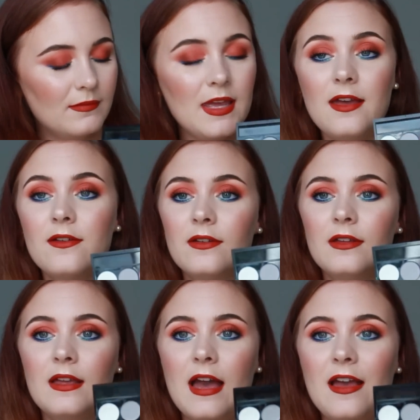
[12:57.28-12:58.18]
Yeah,
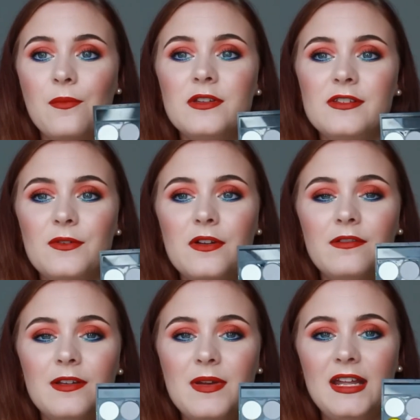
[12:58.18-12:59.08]
I was sort
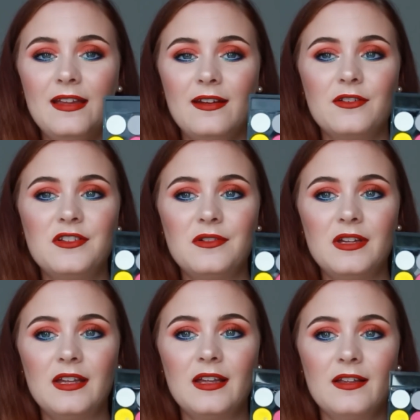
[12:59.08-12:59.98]
of debating on
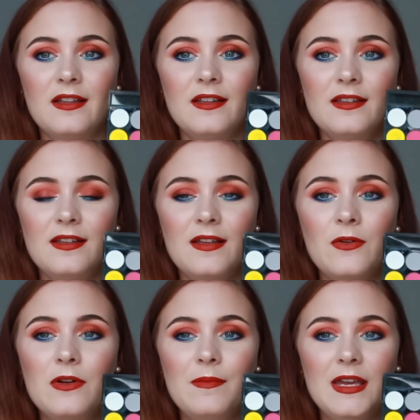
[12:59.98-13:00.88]
doing
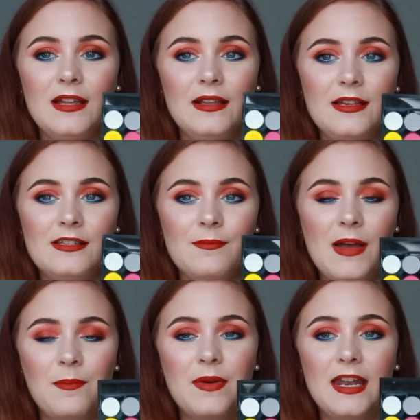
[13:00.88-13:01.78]
or making this
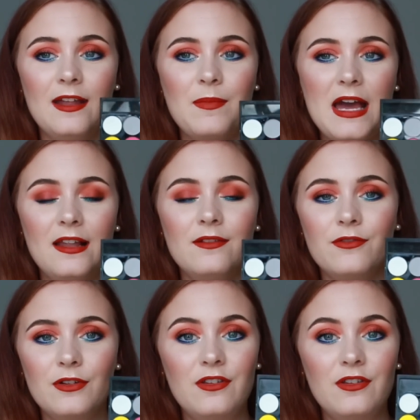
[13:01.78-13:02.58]
my pan palette for